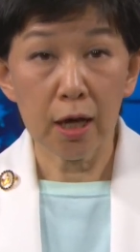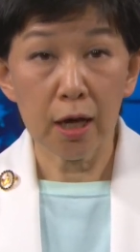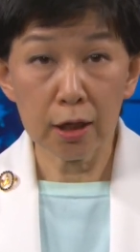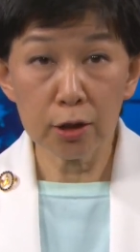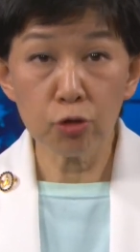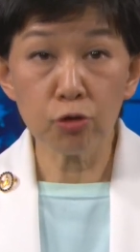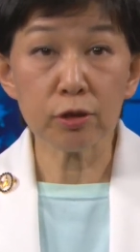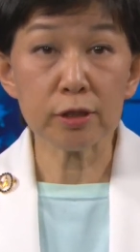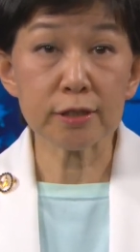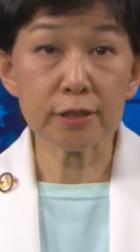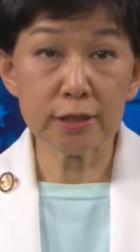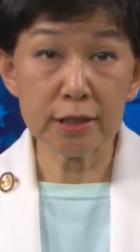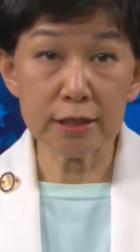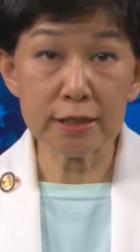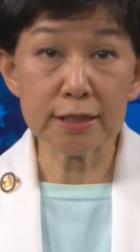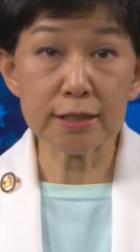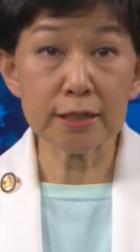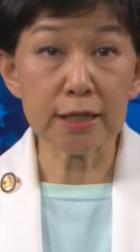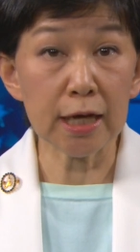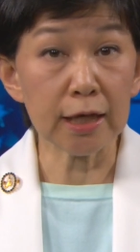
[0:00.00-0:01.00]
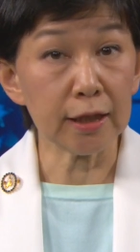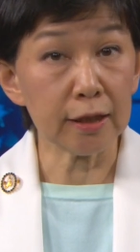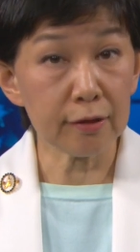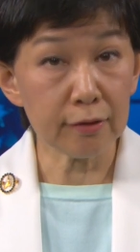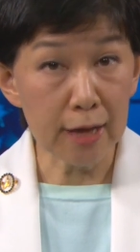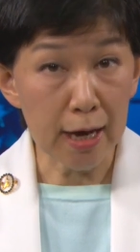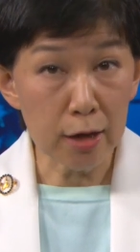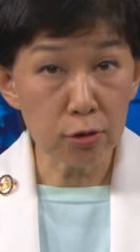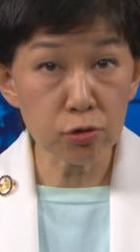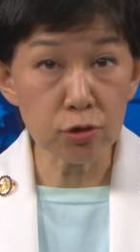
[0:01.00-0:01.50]

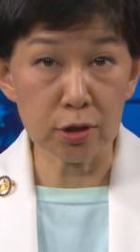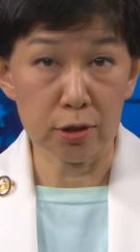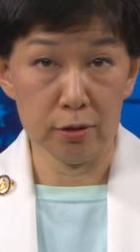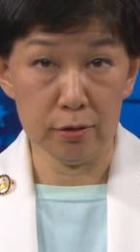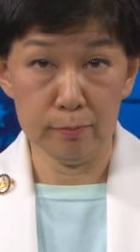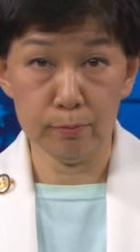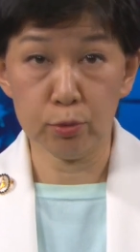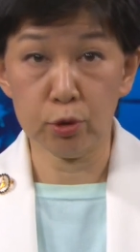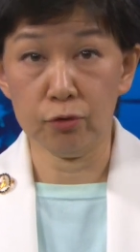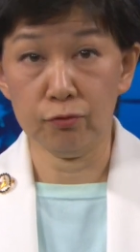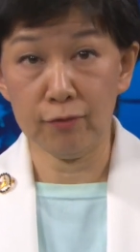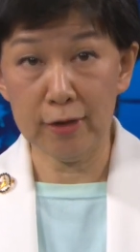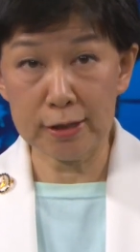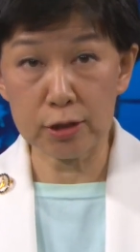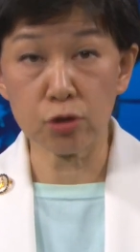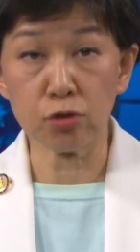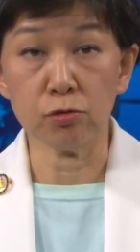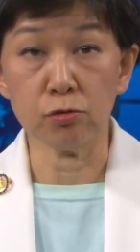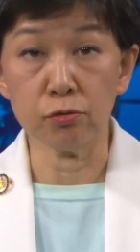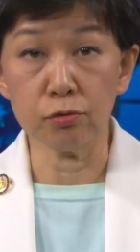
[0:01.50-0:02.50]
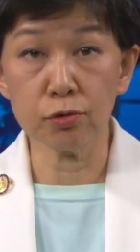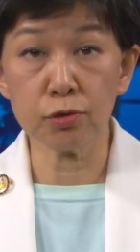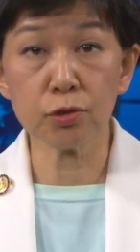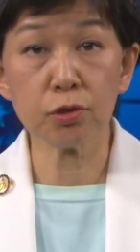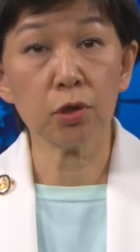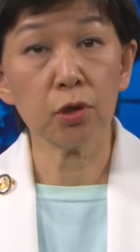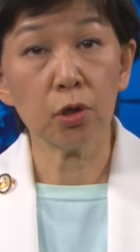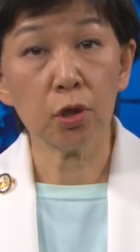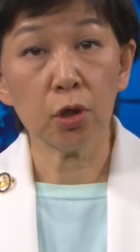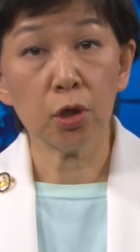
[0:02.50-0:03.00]
168,000
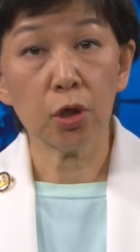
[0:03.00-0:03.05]
professionals